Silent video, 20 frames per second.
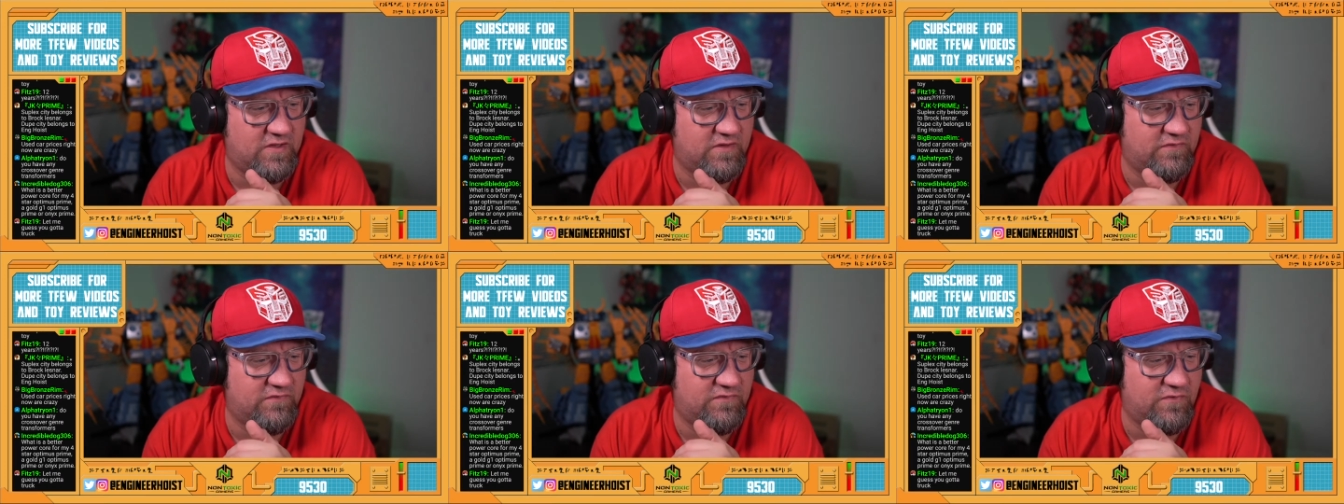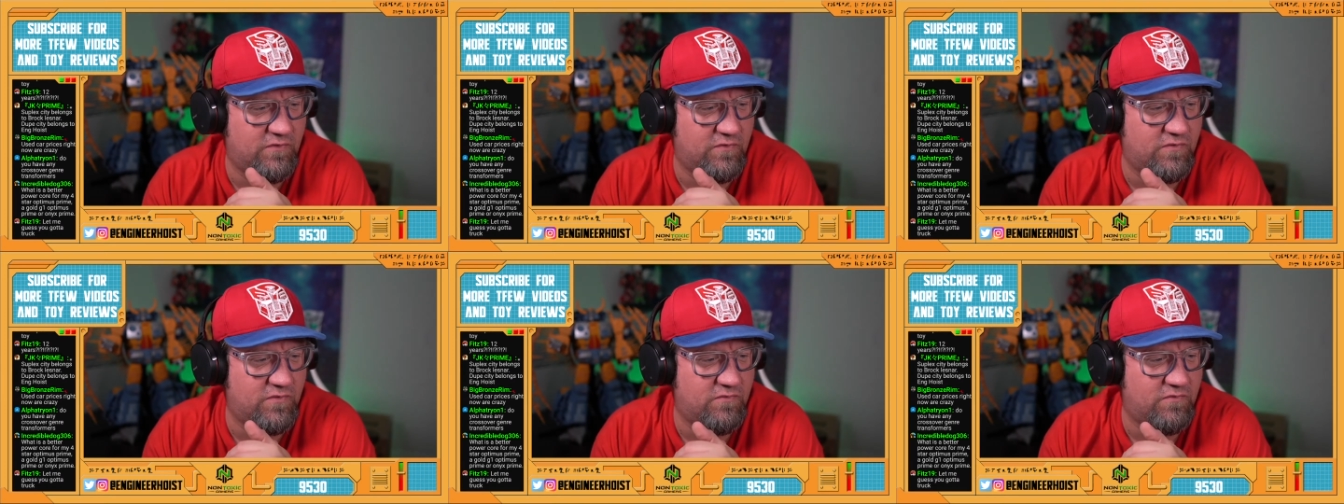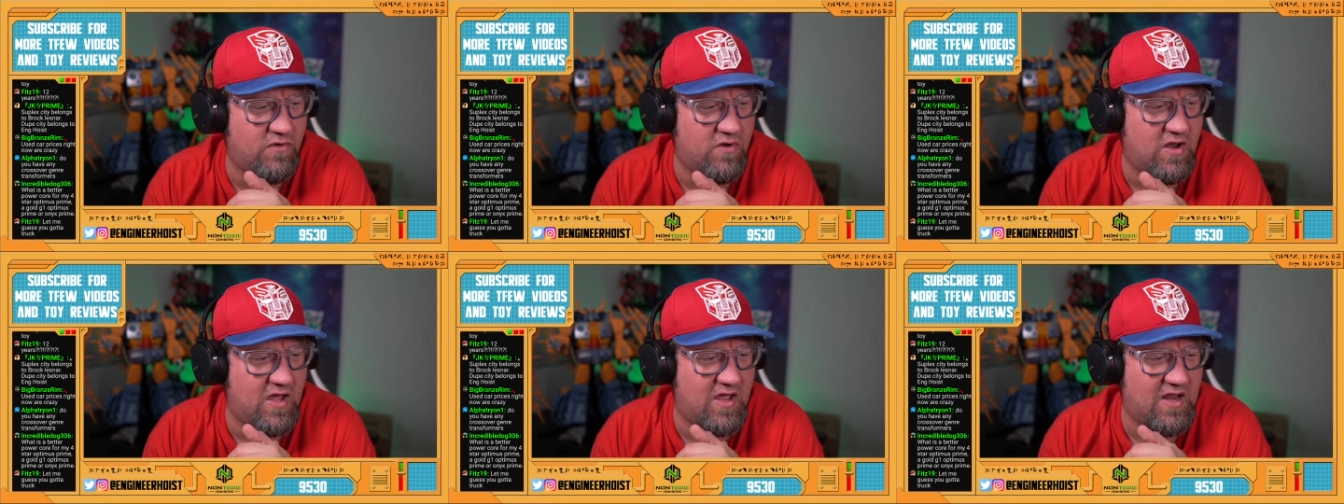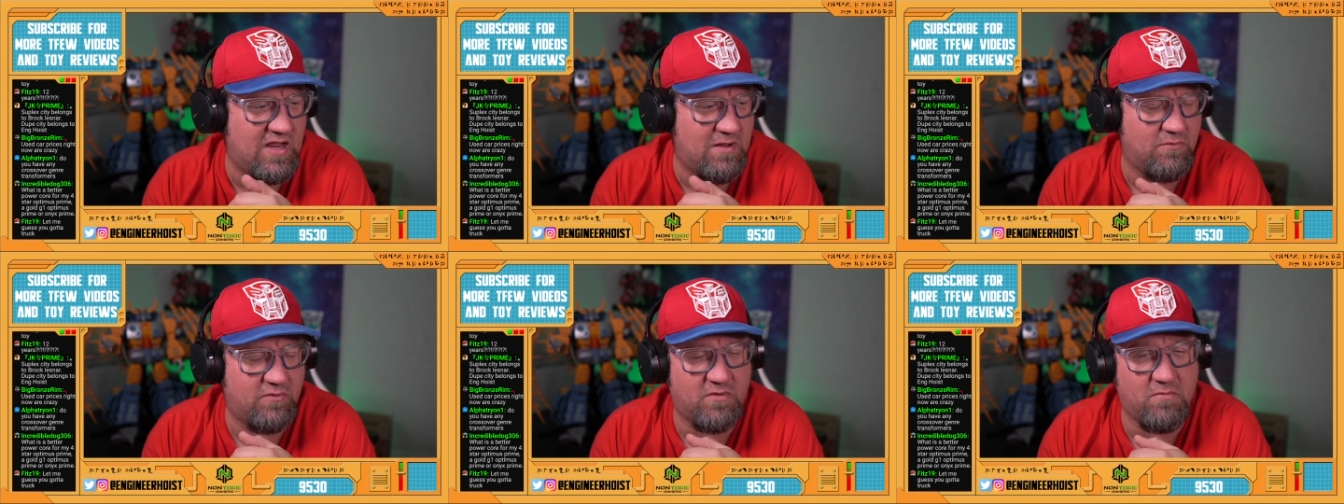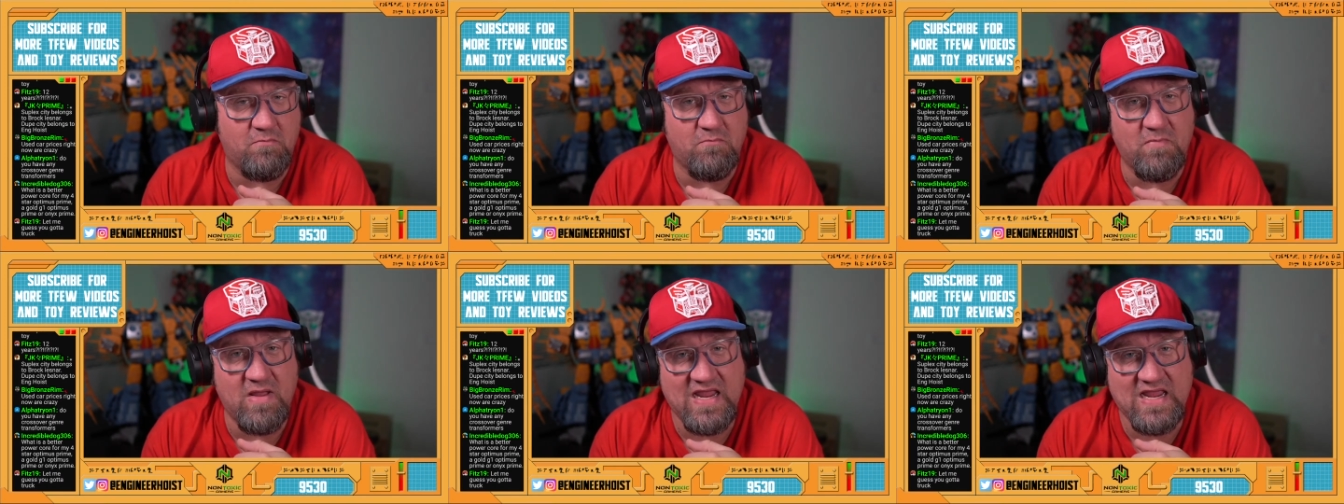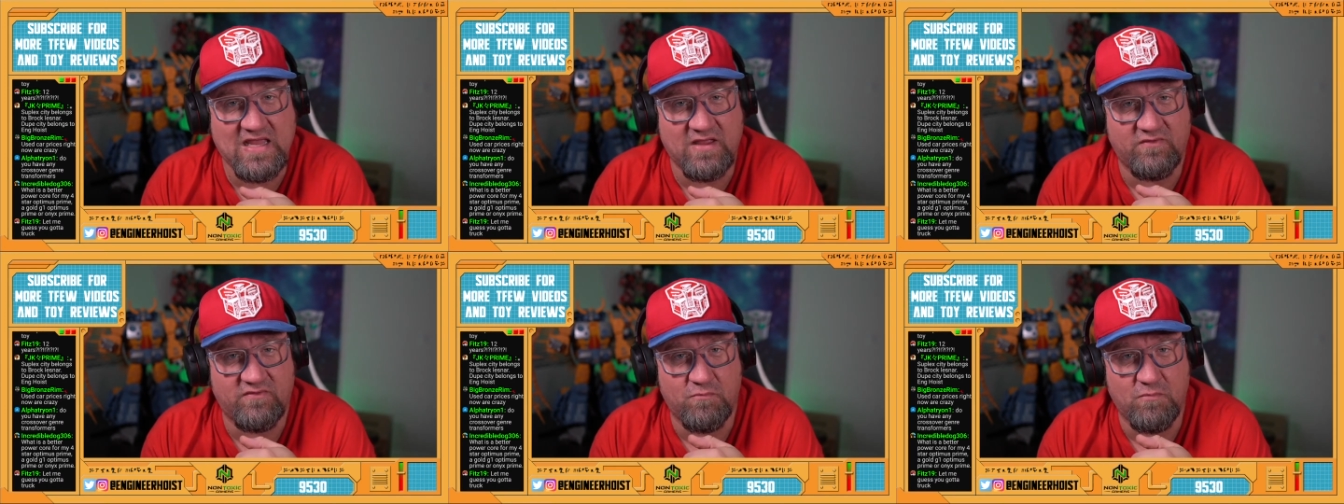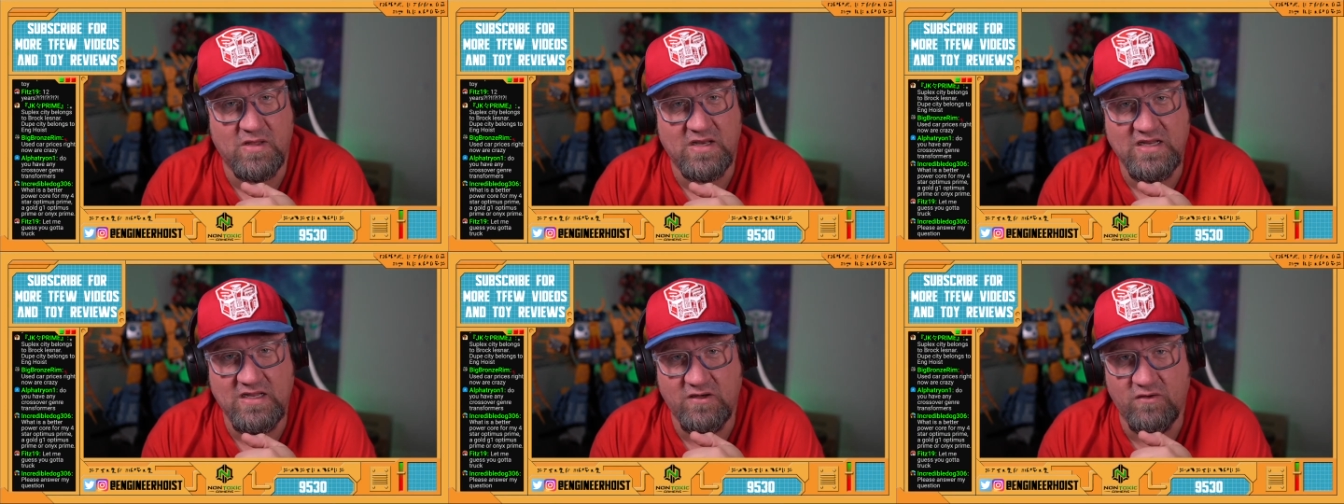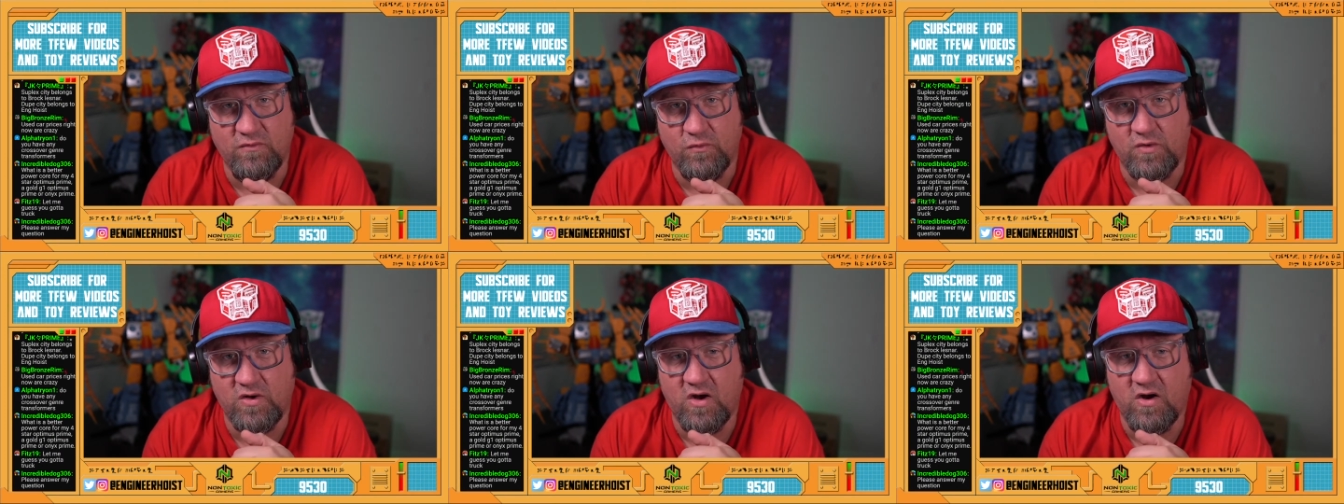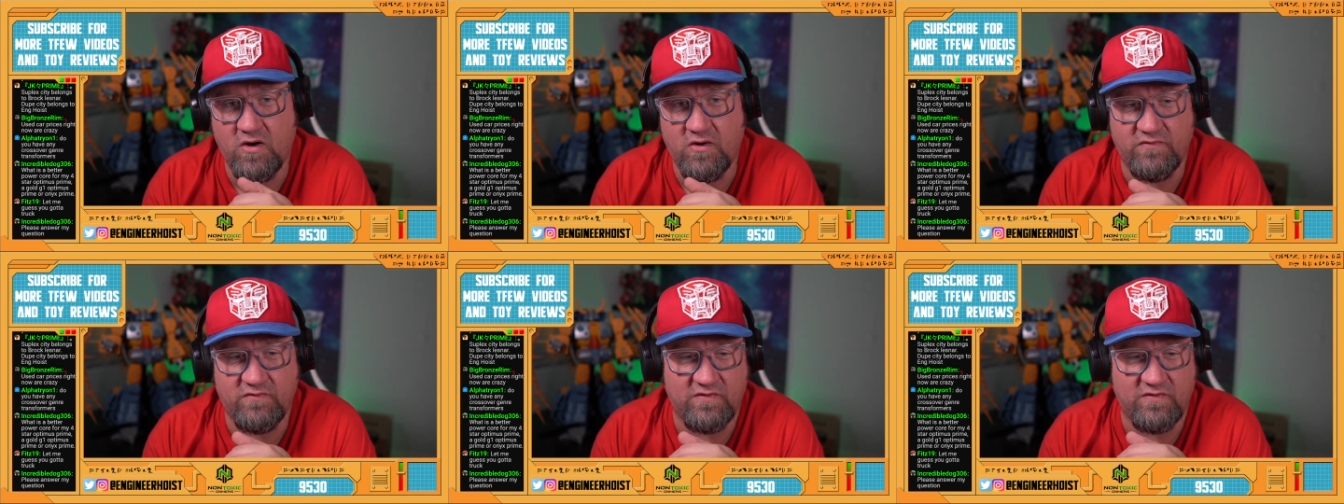So they're not able to make as many new cars